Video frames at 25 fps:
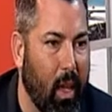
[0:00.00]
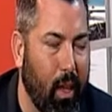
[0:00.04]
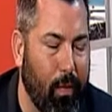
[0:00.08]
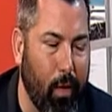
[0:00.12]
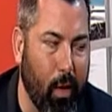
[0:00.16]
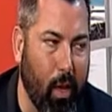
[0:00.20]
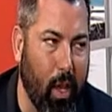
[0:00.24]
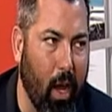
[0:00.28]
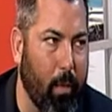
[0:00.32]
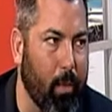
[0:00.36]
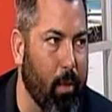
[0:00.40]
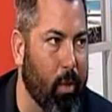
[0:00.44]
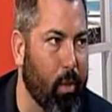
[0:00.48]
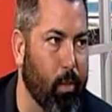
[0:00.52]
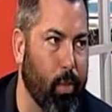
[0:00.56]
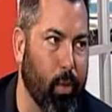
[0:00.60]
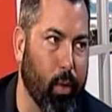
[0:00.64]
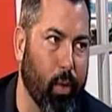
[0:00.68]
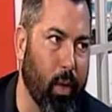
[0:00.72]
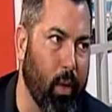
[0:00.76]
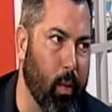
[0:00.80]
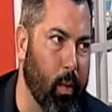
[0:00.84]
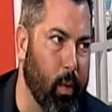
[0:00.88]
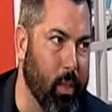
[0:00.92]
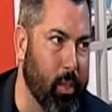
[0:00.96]
If you come to the
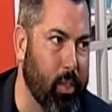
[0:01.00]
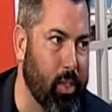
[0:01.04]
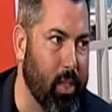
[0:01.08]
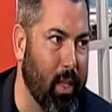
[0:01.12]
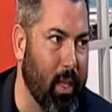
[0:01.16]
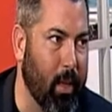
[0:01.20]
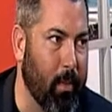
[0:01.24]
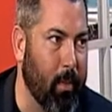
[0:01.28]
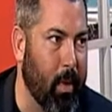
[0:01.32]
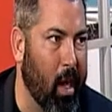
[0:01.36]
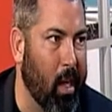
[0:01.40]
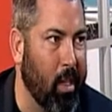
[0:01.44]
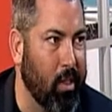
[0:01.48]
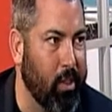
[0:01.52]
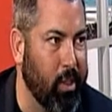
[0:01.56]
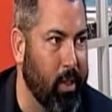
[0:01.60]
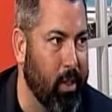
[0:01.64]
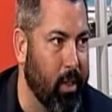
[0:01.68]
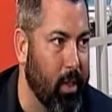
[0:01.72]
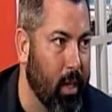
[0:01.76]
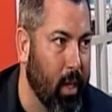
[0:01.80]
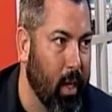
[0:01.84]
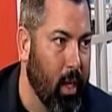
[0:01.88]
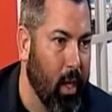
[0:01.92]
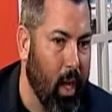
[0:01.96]
brewery, we're a silly
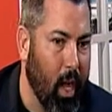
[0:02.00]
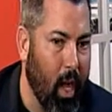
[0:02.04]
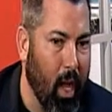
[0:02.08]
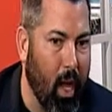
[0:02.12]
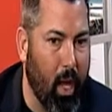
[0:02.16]
bunch. Mm-hmm.